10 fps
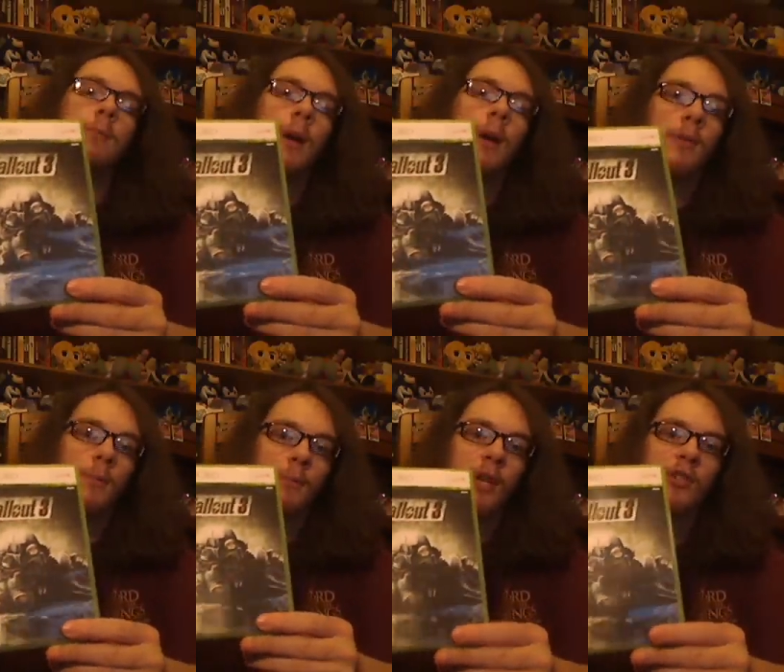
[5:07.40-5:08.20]
my
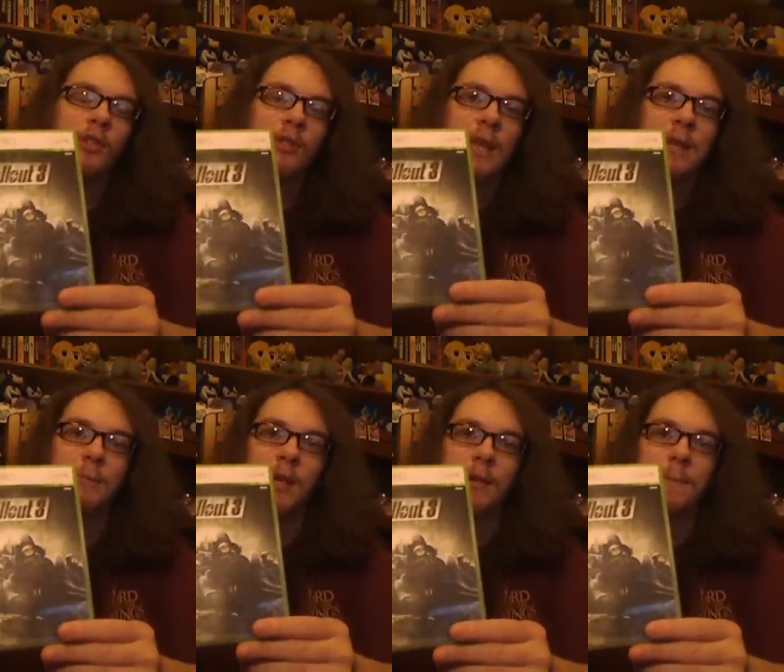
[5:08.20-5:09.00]
impressions
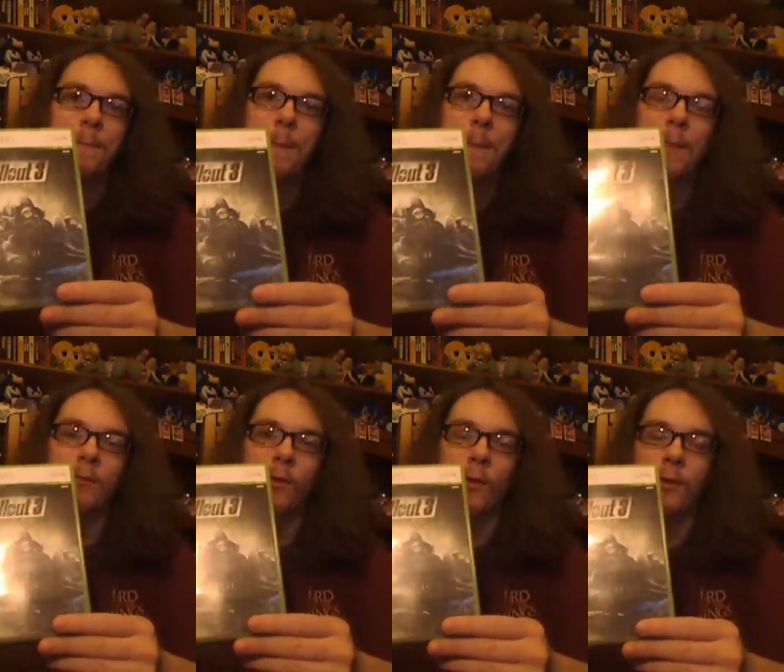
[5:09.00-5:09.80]
and my overall